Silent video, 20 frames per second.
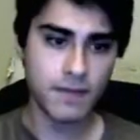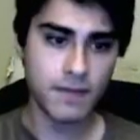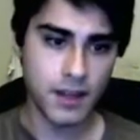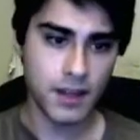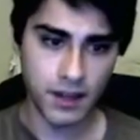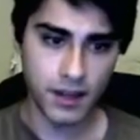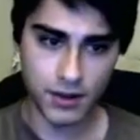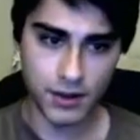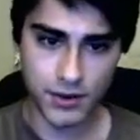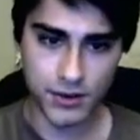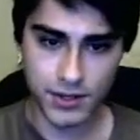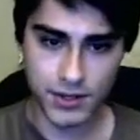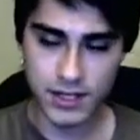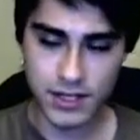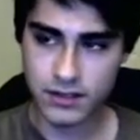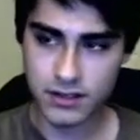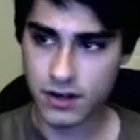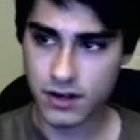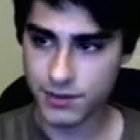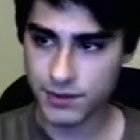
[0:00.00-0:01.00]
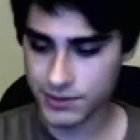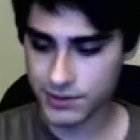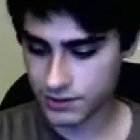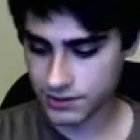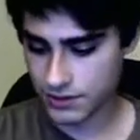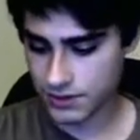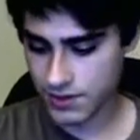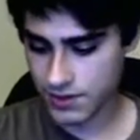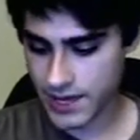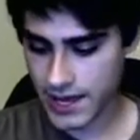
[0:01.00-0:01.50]
Although he doesn't always do
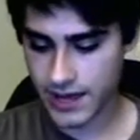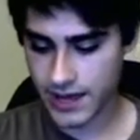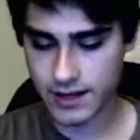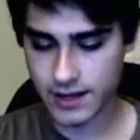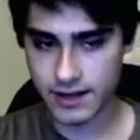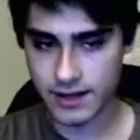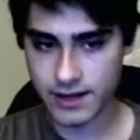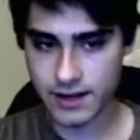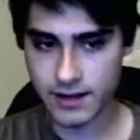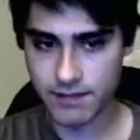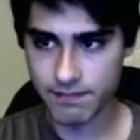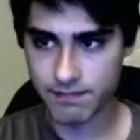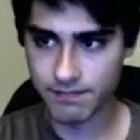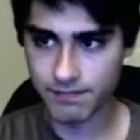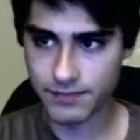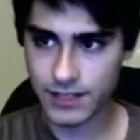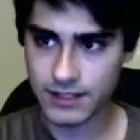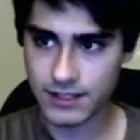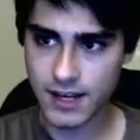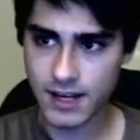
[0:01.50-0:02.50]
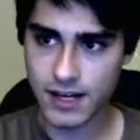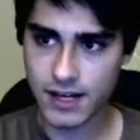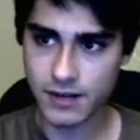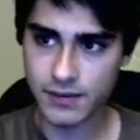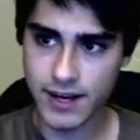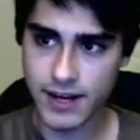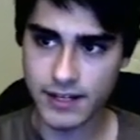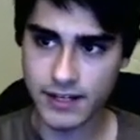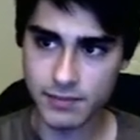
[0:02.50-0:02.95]
that. It's kind of random, but